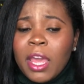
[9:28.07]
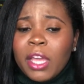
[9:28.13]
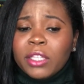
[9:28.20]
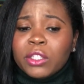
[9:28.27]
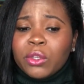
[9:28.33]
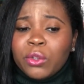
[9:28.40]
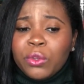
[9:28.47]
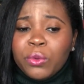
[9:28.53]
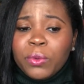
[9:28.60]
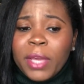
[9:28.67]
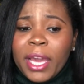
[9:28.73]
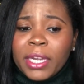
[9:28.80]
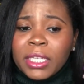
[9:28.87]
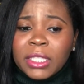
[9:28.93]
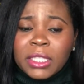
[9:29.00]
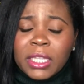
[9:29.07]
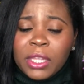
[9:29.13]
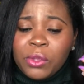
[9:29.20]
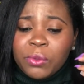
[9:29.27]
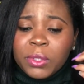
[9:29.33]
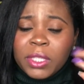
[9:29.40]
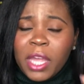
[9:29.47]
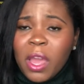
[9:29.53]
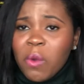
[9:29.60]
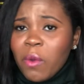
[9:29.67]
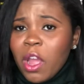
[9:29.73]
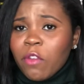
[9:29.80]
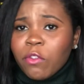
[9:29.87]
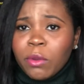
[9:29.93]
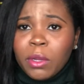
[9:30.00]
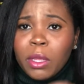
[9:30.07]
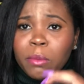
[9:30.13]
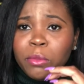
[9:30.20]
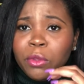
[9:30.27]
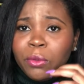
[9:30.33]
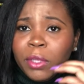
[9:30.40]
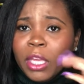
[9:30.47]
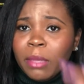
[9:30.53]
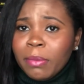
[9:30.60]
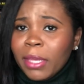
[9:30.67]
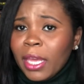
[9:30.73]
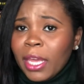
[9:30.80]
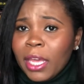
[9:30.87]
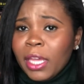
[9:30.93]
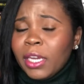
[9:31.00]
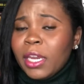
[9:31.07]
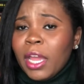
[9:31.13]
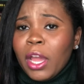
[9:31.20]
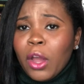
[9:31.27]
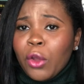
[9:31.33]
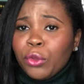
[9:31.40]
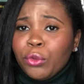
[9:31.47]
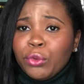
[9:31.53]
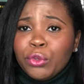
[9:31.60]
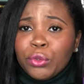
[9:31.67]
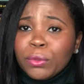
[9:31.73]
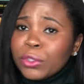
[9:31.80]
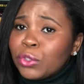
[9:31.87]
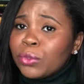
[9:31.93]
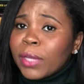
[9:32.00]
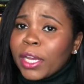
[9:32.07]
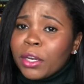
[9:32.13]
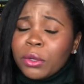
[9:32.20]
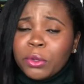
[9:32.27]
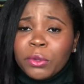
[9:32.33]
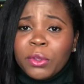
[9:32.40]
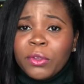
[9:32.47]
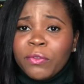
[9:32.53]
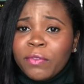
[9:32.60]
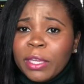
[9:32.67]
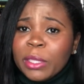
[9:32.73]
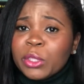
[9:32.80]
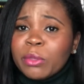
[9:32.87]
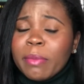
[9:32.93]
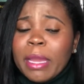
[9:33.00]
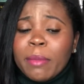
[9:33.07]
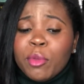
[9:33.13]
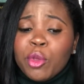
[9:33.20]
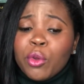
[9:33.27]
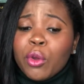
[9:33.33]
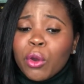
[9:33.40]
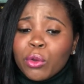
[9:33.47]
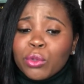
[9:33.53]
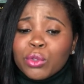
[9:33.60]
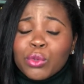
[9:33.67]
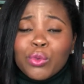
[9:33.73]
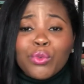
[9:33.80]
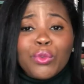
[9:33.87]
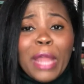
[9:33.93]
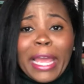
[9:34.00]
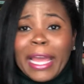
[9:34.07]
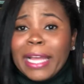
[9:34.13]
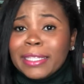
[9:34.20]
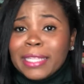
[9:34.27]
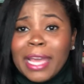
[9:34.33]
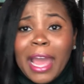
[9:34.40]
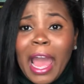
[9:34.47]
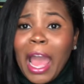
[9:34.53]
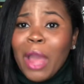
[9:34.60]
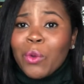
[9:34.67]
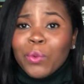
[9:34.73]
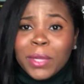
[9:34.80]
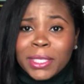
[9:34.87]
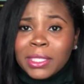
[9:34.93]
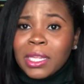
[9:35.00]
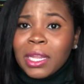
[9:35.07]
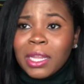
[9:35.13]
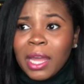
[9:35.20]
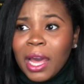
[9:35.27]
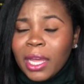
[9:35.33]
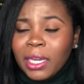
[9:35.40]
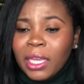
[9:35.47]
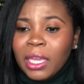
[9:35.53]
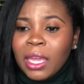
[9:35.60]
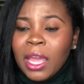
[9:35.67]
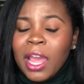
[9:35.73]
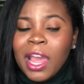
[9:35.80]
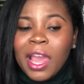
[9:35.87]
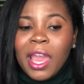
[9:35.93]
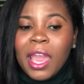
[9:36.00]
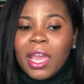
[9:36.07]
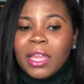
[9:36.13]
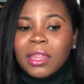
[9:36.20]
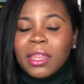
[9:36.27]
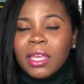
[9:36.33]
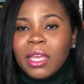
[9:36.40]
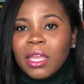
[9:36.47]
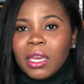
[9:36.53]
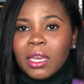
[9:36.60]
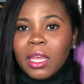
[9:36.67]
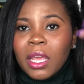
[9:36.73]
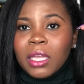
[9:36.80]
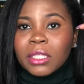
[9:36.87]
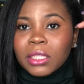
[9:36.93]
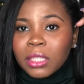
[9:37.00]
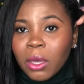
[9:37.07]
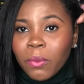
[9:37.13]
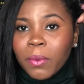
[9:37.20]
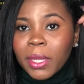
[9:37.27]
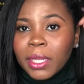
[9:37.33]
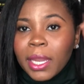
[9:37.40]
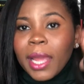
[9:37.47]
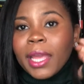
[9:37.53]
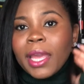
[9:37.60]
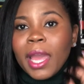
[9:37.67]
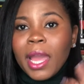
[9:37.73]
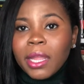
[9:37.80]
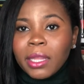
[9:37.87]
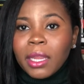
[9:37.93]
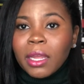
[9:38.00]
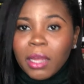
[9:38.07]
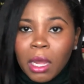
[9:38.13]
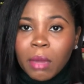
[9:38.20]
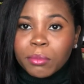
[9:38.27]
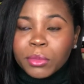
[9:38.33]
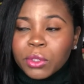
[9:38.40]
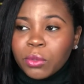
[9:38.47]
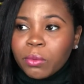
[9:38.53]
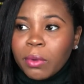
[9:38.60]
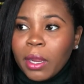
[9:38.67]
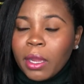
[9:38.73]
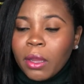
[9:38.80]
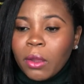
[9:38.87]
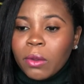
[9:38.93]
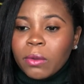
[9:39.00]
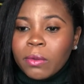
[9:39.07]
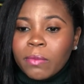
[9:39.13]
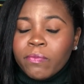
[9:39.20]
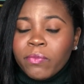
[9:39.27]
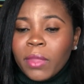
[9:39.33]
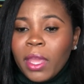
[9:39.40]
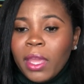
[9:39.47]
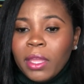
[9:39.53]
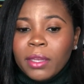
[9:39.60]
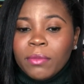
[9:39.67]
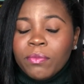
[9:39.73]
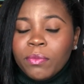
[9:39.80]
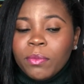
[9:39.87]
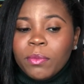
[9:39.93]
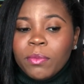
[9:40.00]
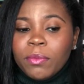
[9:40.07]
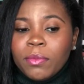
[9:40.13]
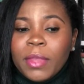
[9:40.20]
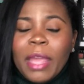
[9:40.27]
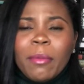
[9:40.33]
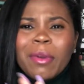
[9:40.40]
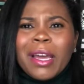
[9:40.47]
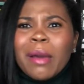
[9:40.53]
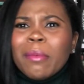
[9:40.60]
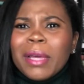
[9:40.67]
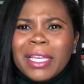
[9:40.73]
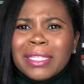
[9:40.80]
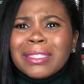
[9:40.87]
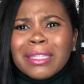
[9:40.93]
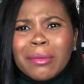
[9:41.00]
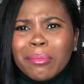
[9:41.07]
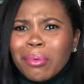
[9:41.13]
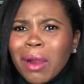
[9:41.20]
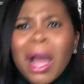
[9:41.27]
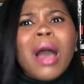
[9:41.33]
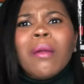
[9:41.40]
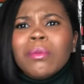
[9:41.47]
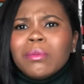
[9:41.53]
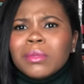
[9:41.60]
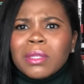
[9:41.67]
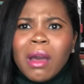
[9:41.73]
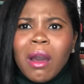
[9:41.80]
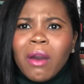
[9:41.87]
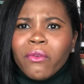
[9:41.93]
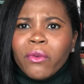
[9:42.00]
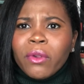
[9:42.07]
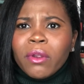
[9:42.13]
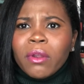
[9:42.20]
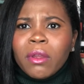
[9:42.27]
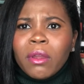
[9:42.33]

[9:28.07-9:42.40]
And so you kind of, you stay away from them, you keep your head down, you do what you gotta do, you feed your baby, you go to school. Like I said, I was Alani. And then someone like Ethic comes around, and they become an instant problem solver.